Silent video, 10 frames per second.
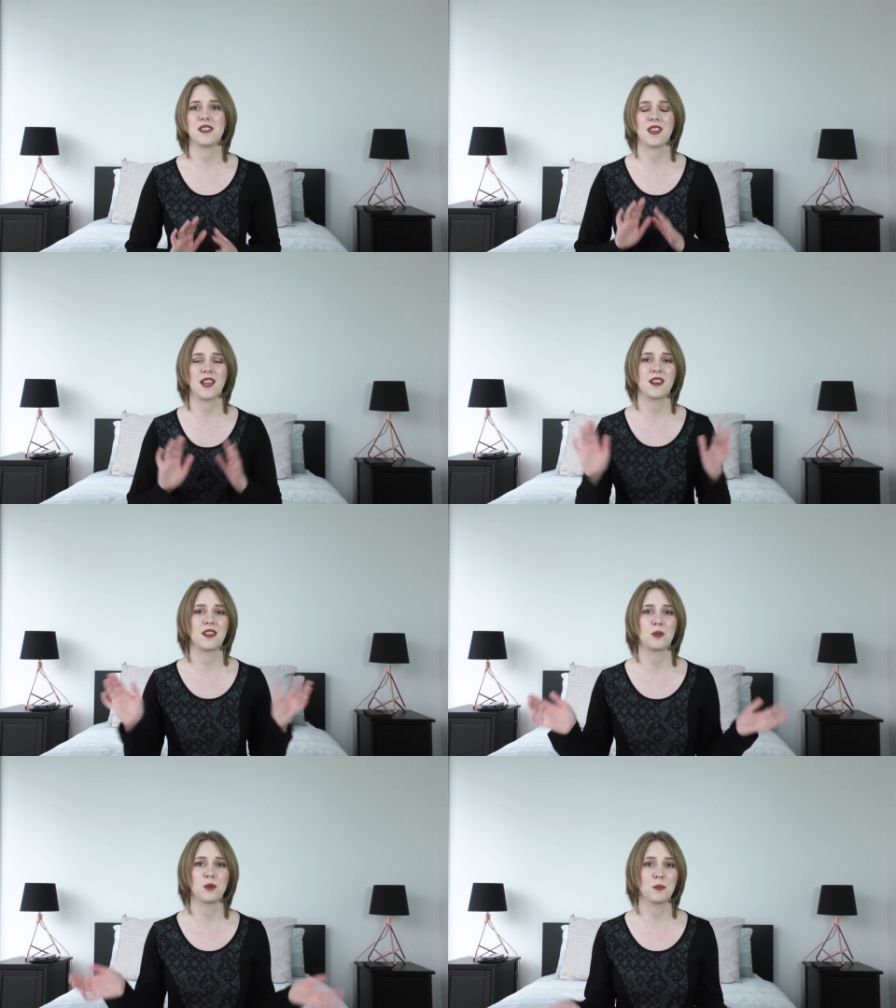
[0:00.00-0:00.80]
then
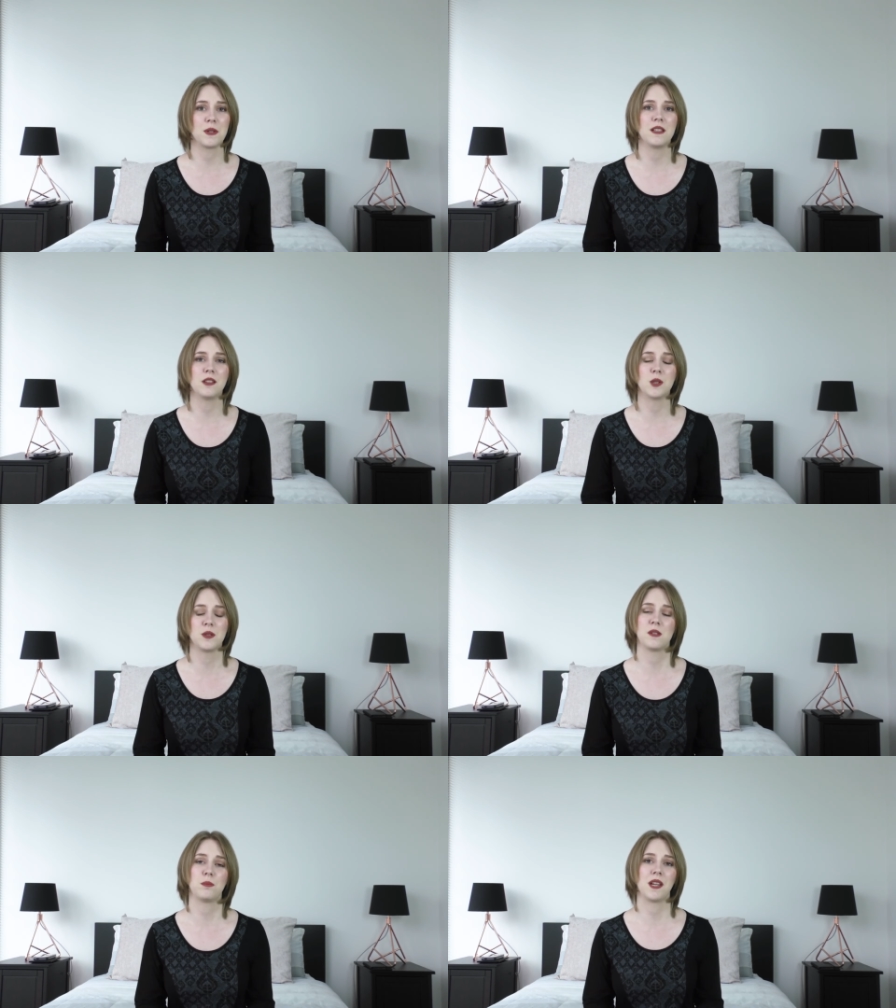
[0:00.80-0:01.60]
there will be
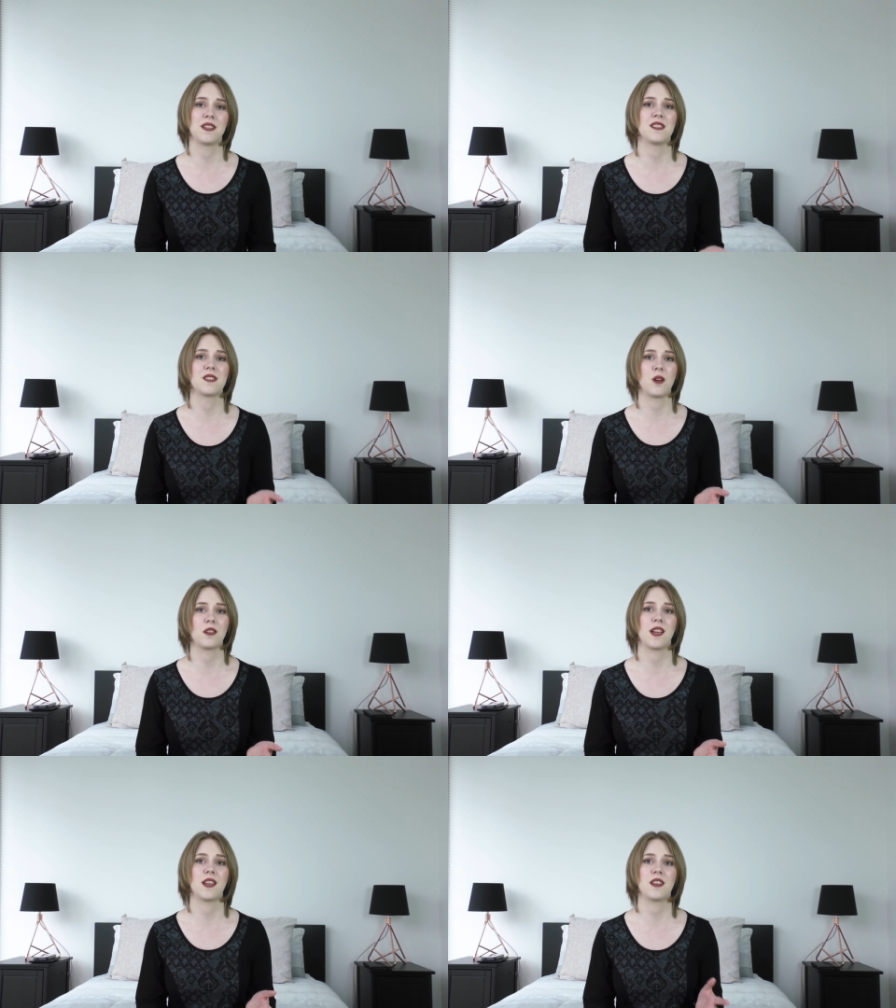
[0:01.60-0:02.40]
loads of places
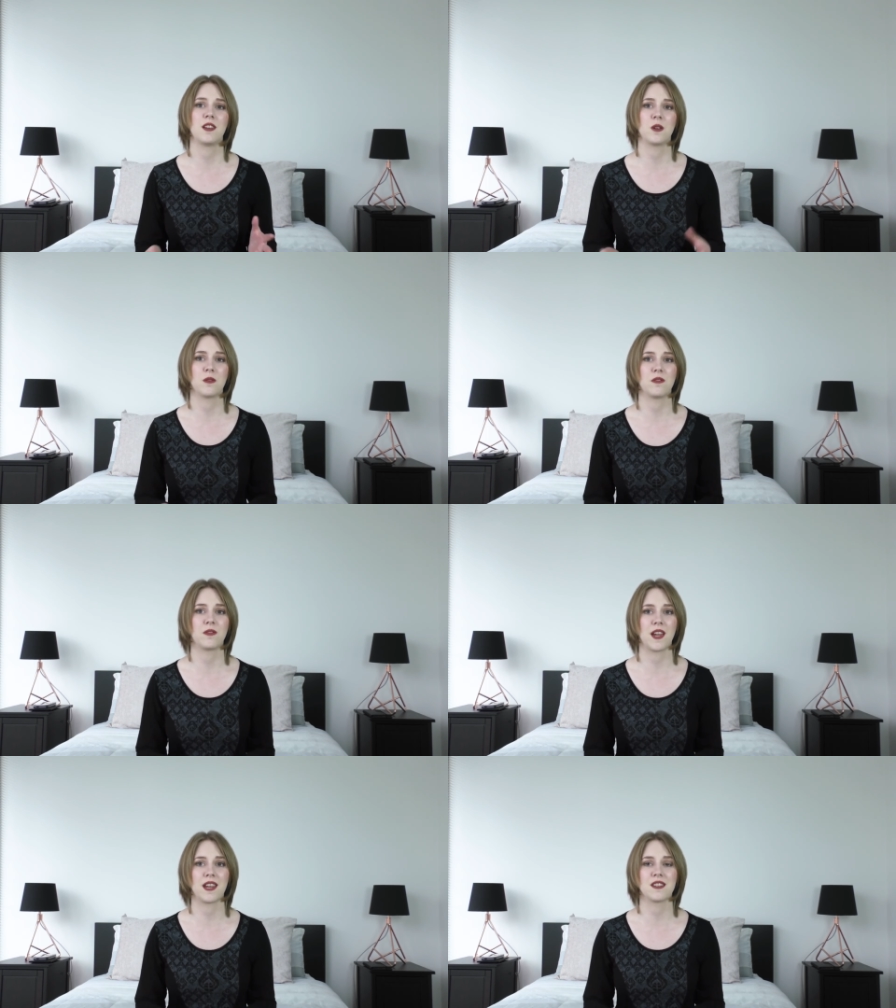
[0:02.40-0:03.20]
online that you can
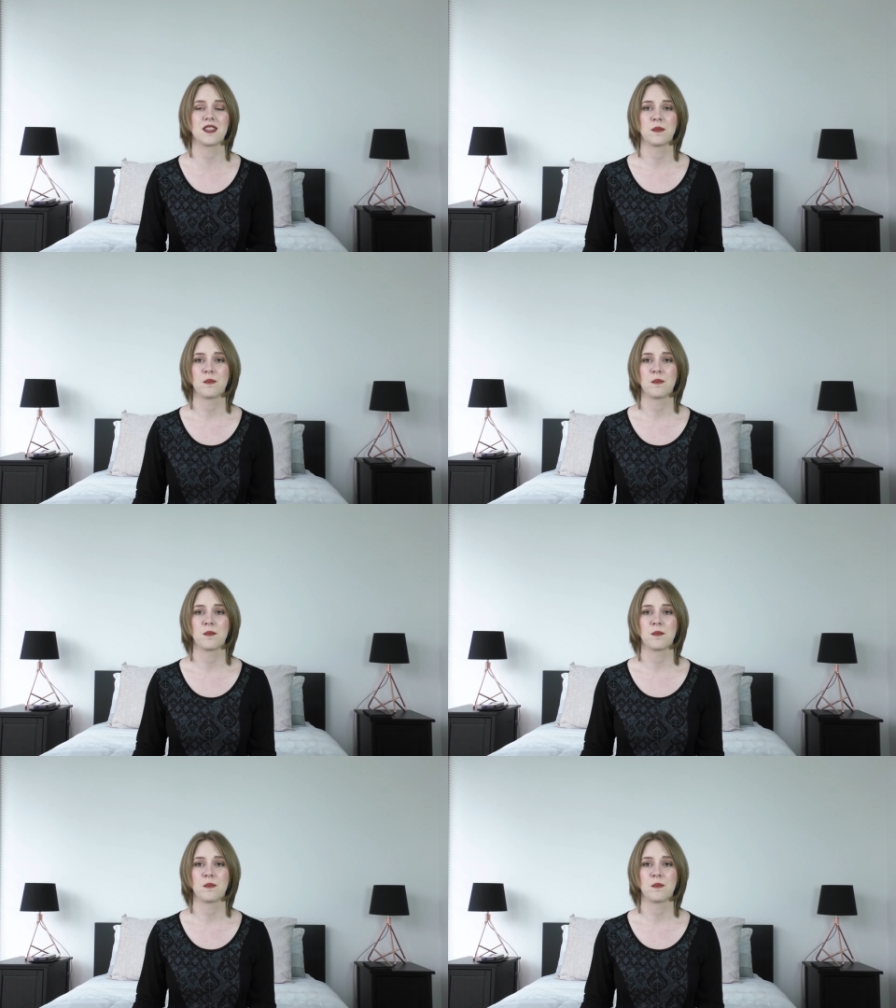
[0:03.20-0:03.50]
find